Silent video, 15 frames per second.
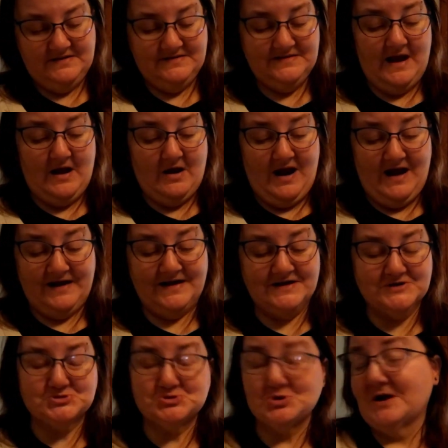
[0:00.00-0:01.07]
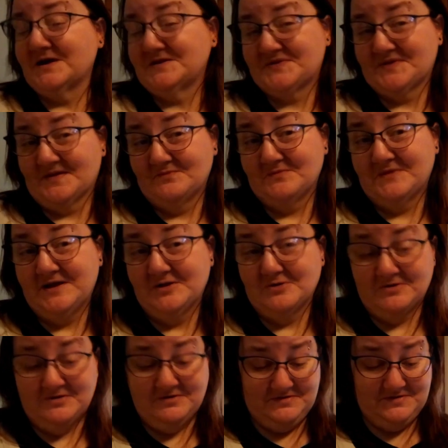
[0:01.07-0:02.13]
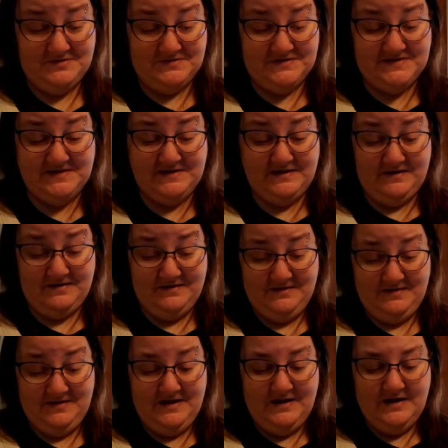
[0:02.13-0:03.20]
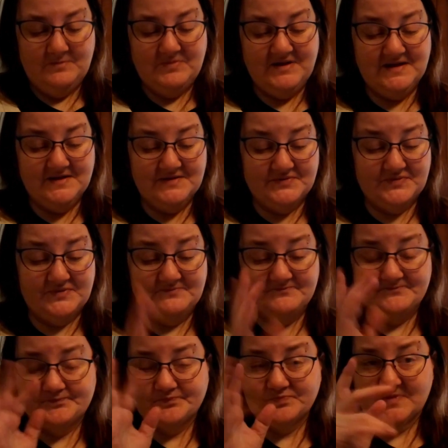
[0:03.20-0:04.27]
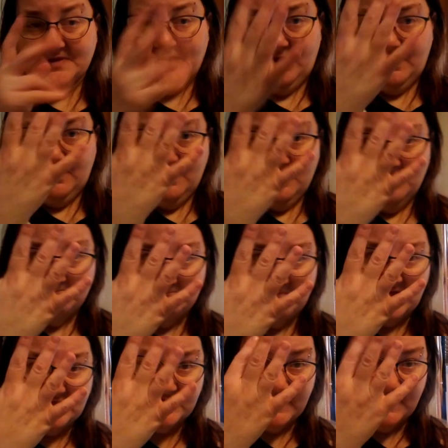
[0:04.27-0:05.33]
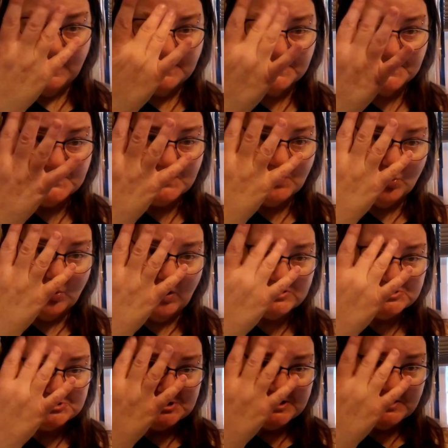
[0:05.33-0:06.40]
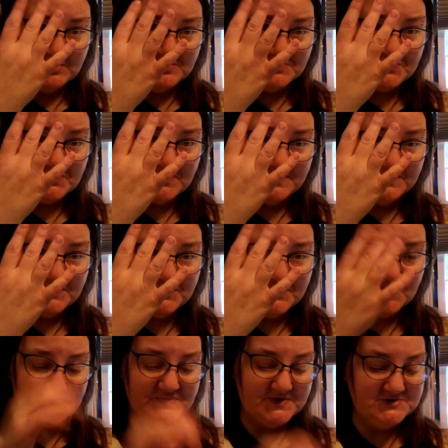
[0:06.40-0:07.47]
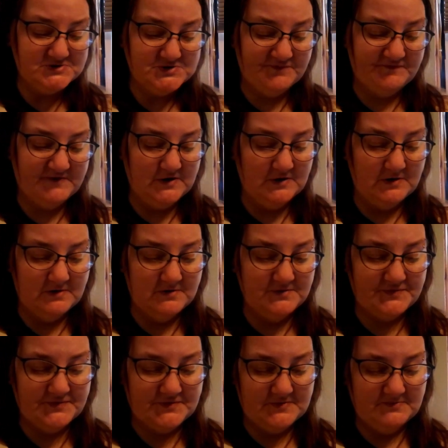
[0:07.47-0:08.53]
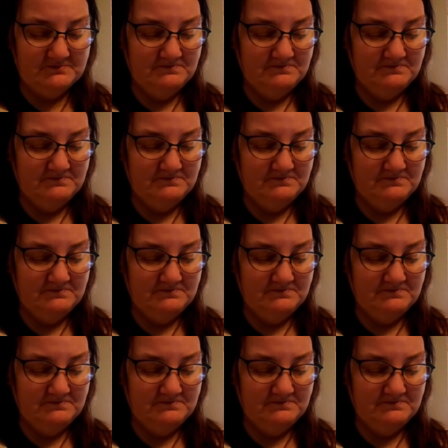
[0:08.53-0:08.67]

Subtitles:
Now, I gotta try something here, Dee, because Melly has what she calls sausage fingers.